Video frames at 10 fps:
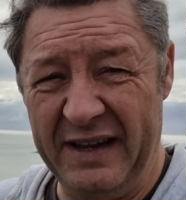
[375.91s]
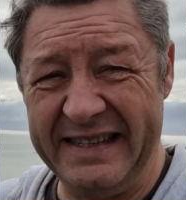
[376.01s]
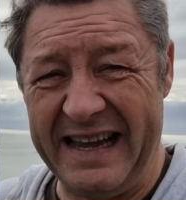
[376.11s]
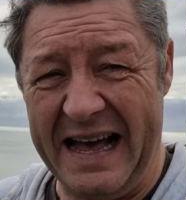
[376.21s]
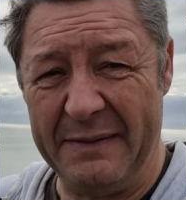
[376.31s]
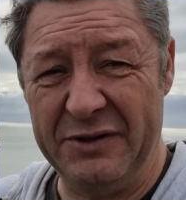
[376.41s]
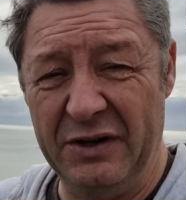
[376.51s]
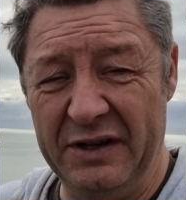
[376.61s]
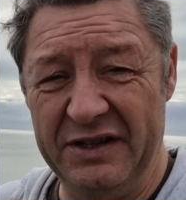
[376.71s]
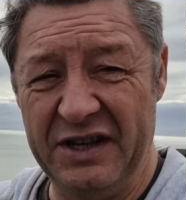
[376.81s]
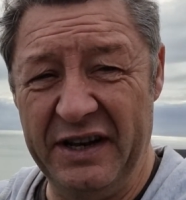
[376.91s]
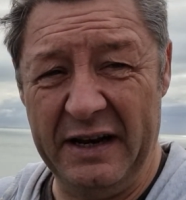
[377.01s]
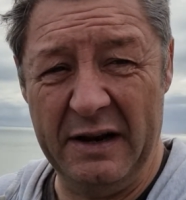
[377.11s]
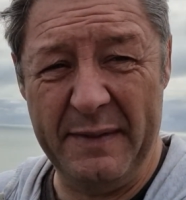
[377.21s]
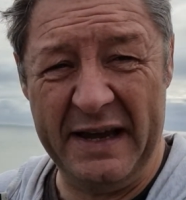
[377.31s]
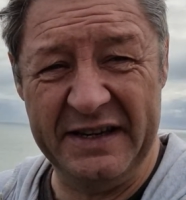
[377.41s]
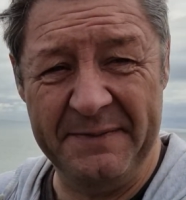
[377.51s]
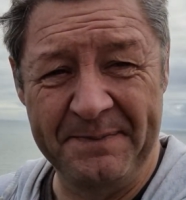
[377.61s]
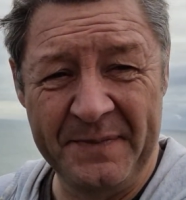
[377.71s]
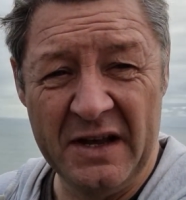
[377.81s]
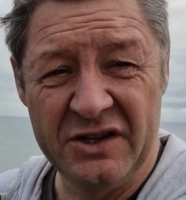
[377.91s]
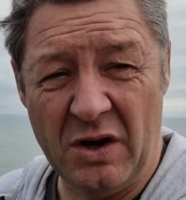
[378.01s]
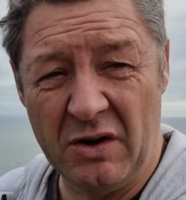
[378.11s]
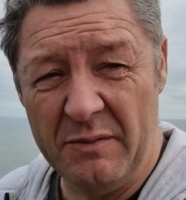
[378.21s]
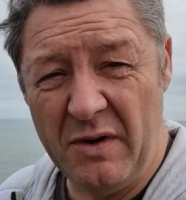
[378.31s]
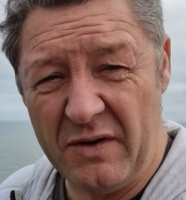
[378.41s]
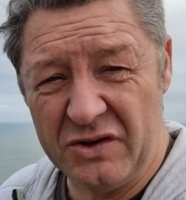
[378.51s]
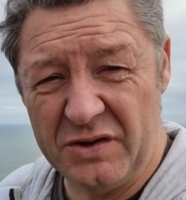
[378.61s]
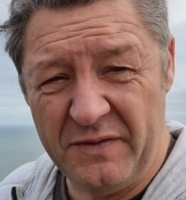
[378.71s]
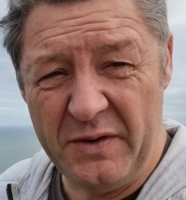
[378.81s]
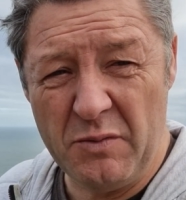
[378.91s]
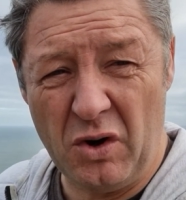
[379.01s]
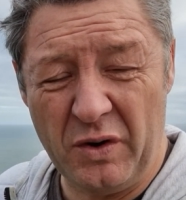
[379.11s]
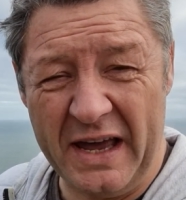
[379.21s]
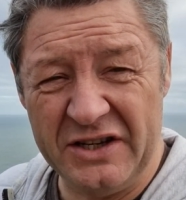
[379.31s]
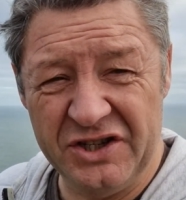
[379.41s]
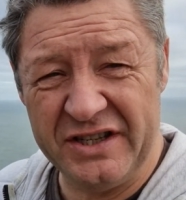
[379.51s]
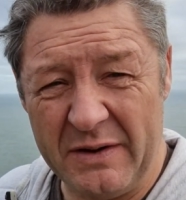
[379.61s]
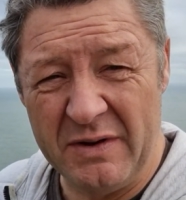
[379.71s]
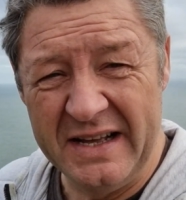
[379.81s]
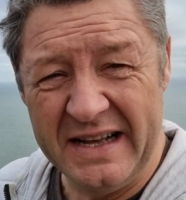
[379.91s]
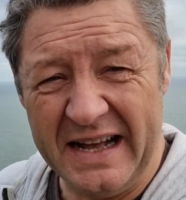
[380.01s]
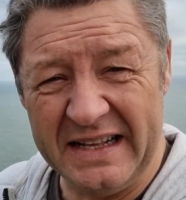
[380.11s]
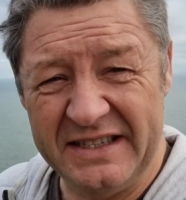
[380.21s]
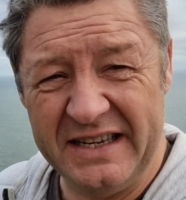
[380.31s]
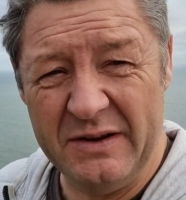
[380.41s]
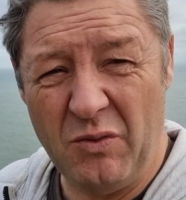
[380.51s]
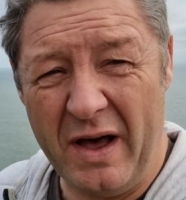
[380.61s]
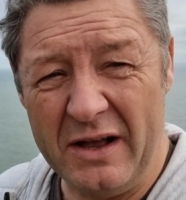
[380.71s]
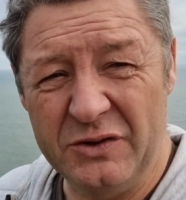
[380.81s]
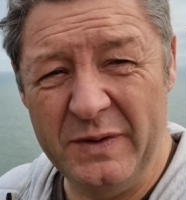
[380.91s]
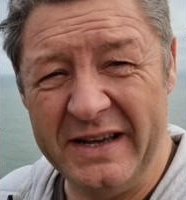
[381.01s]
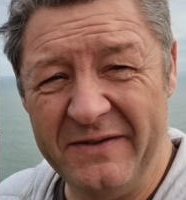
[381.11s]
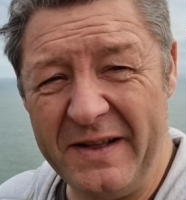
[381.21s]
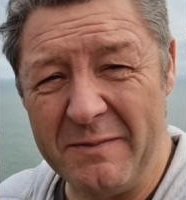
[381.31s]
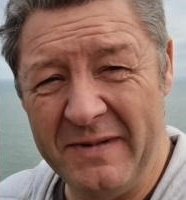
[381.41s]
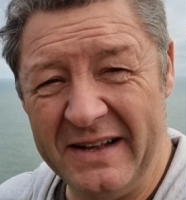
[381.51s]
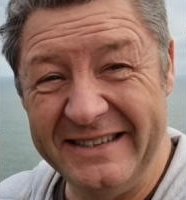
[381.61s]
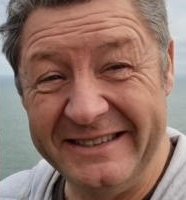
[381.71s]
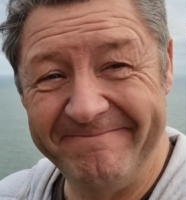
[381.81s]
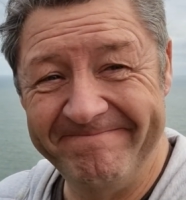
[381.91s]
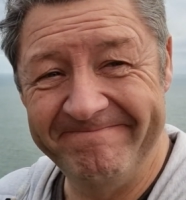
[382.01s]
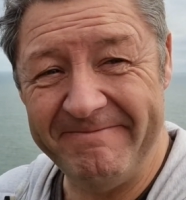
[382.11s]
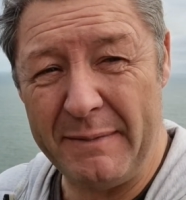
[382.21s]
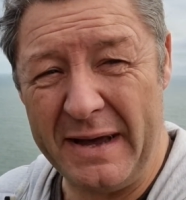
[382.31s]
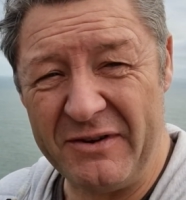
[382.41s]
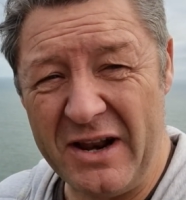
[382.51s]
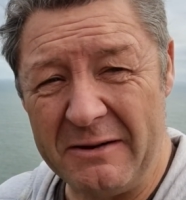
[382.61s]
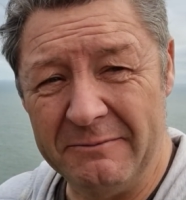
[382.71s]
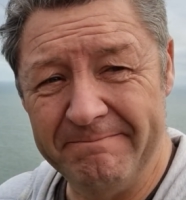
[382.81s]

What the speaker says: It's absolutely stunning and amazing. So I'm going to move on to a few more locations now and see what else we can film. Bye-bye for now.